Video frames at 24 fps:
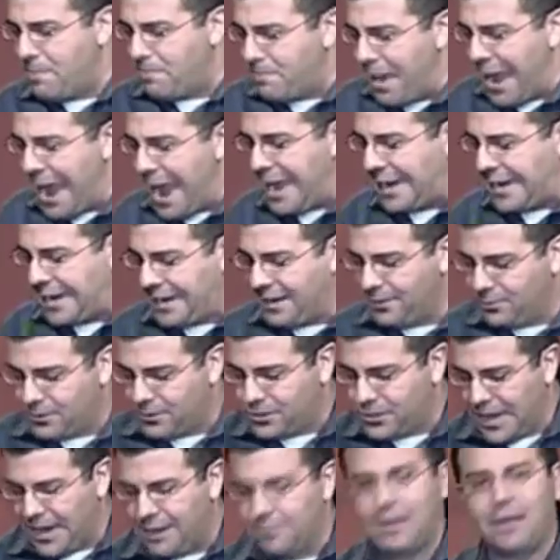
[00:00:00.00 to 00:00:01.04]
went back, and it
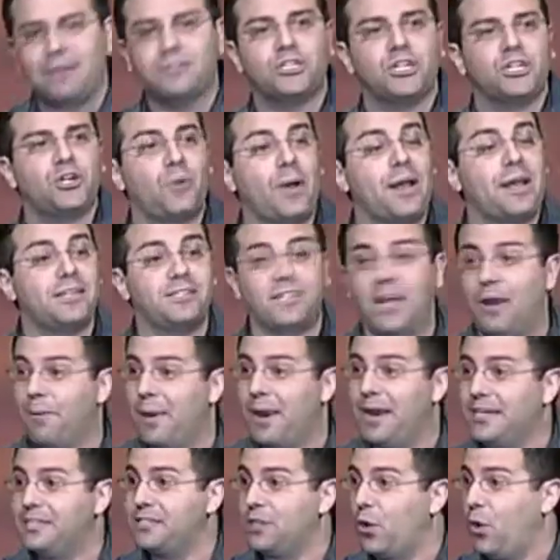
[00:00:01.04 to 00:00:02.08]
was actually great because I
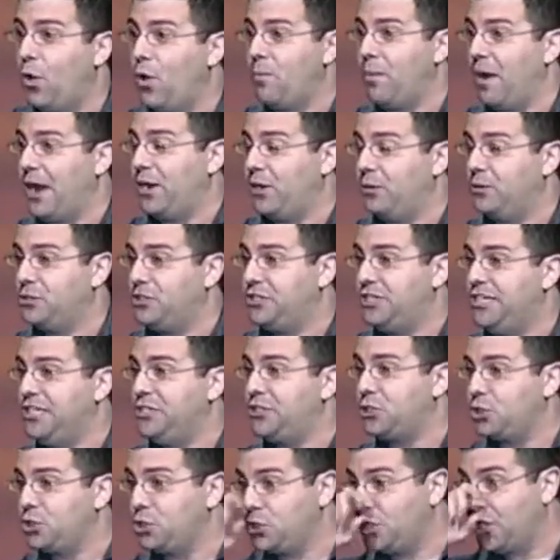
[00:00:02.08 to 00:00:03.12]
ran into all my old
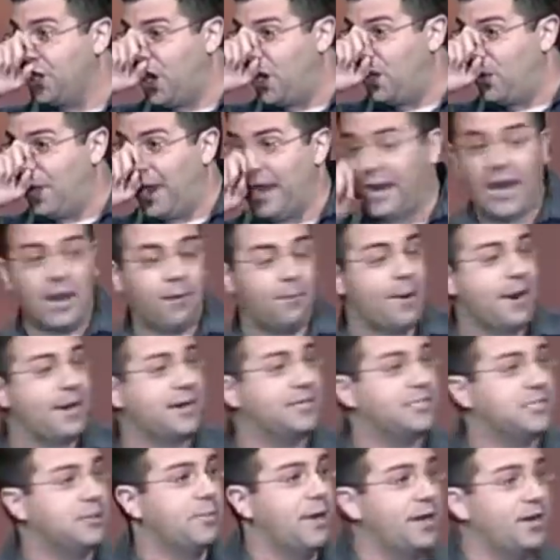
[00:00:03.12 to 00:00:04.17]
teachers, you know, and I
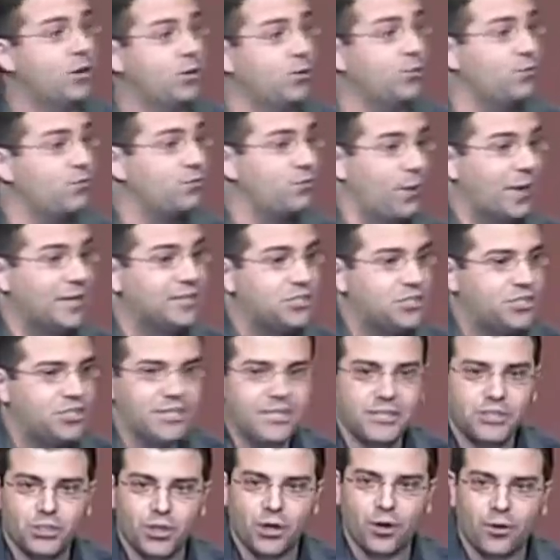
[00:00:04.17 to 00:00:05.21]
ran into my old French
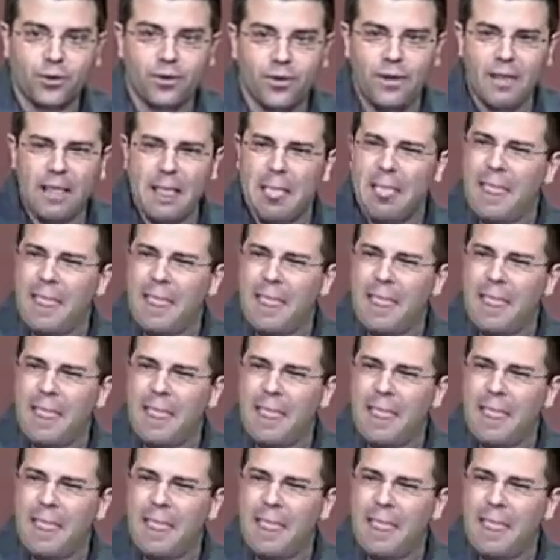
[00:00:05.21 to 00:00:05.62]
teacher.